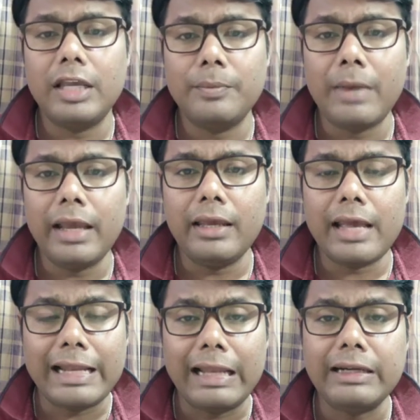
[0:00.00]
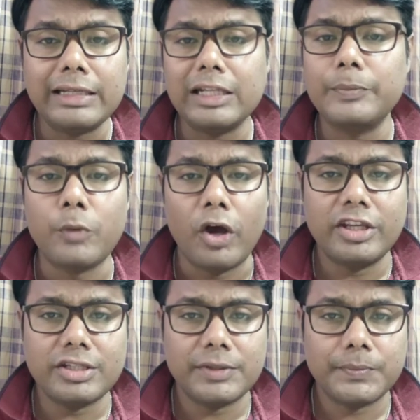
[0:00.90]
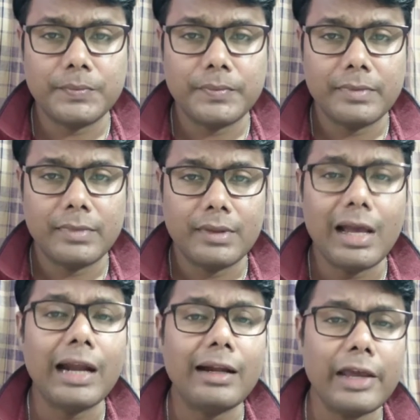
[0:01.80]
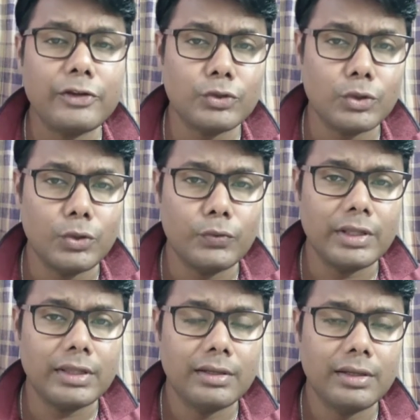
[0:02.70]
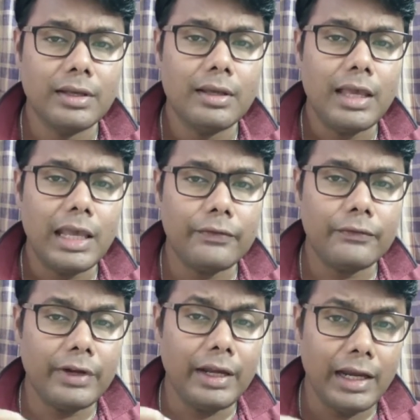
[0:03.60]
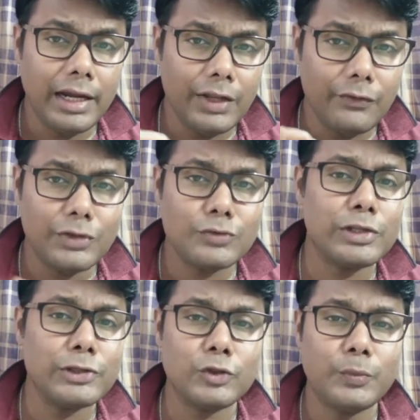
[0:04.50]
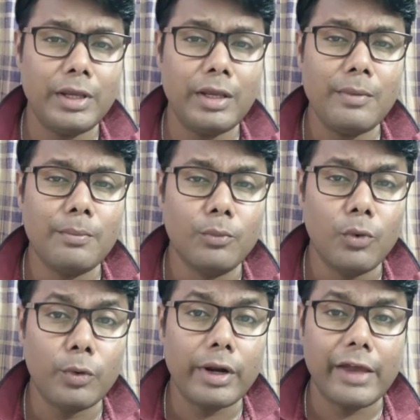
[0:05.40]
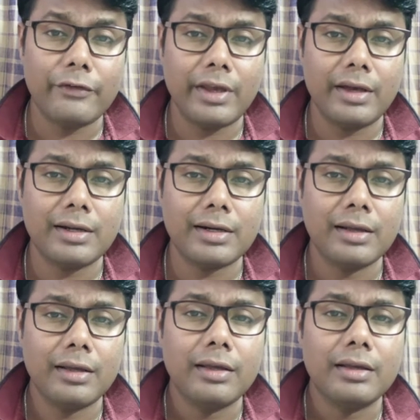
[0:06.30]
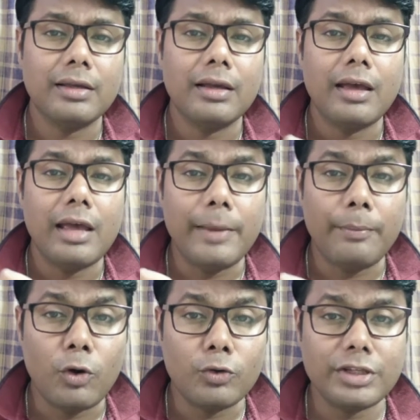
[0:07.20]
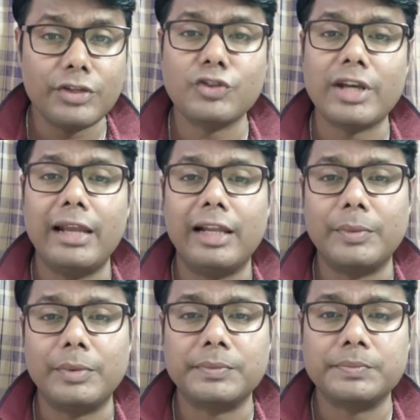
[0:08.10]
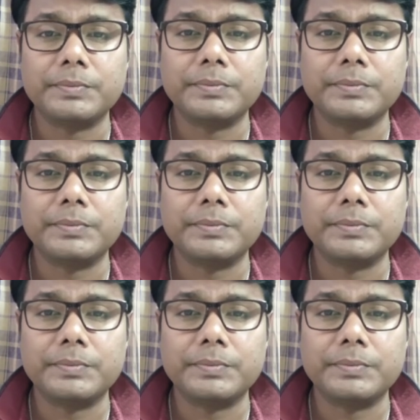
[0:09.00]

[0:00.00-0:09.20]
in my analytical point, I'd like to go with every individual should be more aware about this child labor.